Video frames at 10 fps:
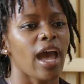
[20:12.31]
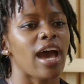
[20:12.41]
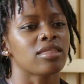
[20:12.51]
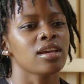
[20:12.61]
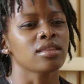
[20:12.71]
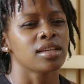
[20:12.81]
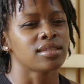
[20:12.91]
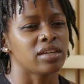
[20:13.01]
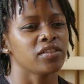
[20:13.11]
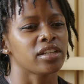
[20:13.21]
I think
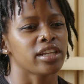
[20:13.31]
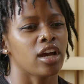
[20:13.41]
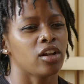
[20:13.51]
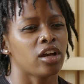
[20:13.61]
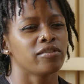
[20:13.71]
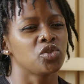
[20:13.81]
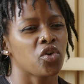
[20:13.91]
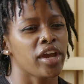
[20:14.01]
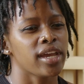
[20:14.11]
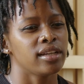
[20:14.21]
there's definitely a lot of
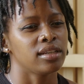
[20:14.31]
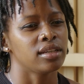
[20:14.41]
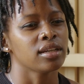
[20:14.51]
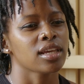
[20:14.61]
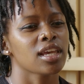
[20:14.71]
joy in